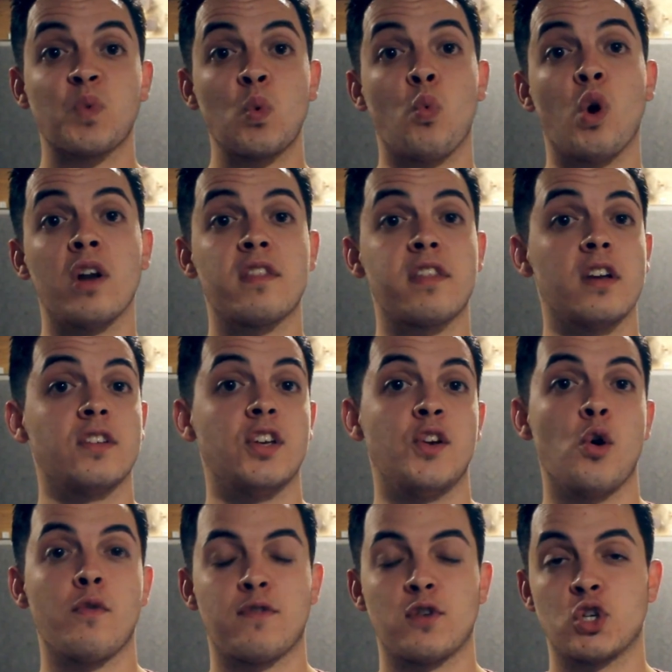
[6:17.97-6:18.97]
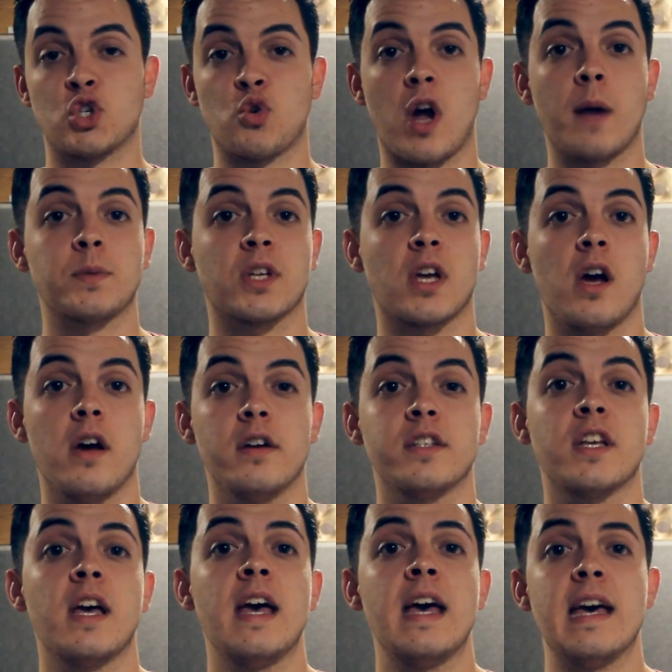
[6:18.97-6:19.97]
One thing to note for straps,
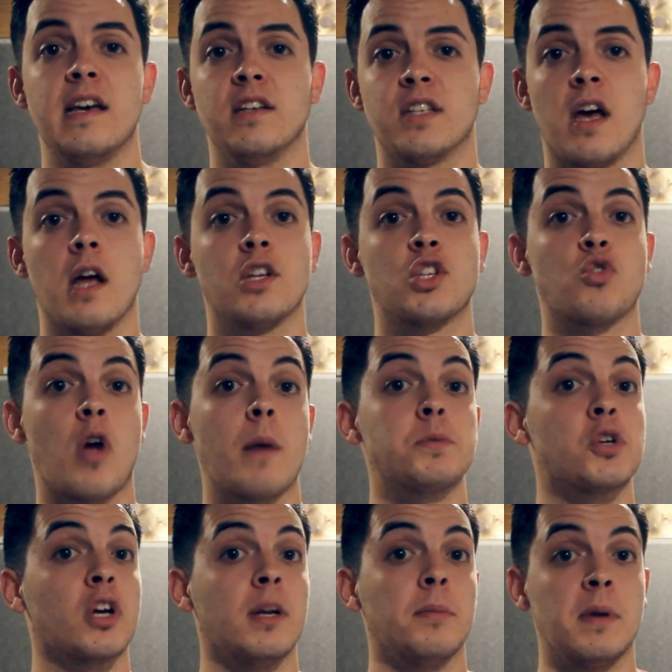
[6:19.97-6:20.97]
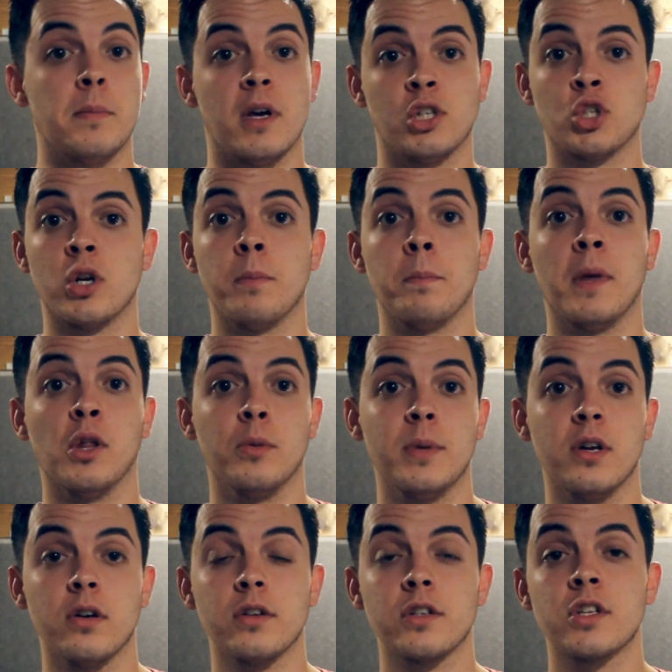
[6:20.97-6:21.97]
guys, is that straps are going to be measured in
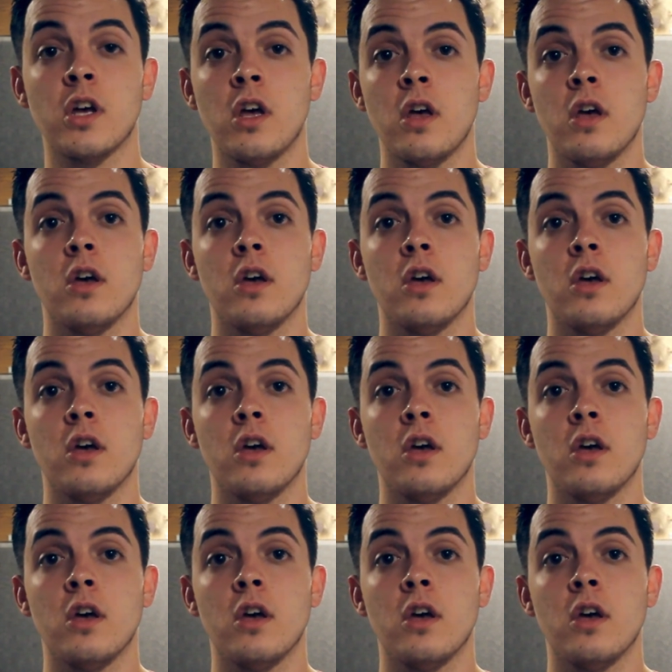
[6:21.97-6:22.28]
millimeters.